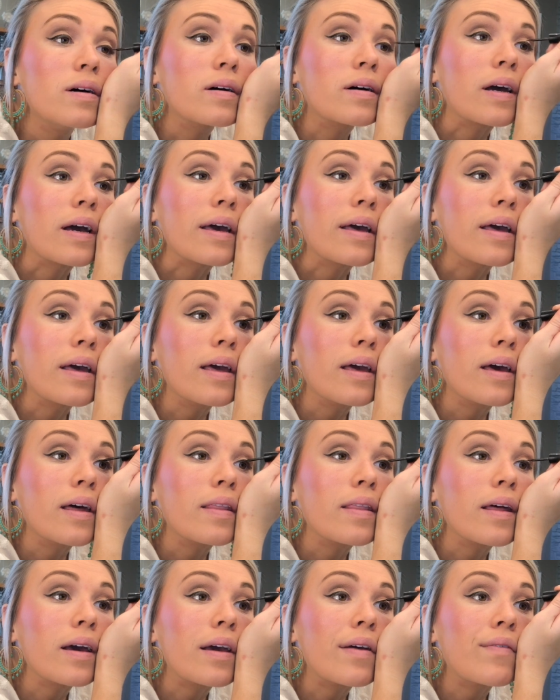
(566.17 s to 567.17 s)
Okay,
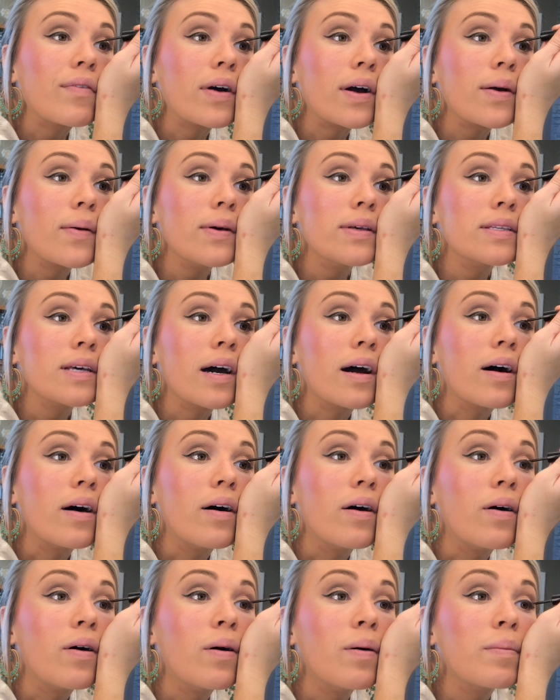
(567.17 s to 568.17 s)
and like if I was at
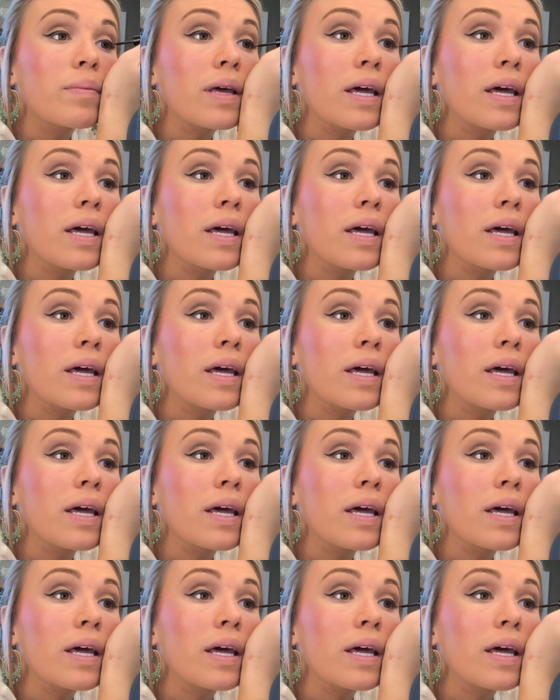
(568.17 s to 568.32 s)
home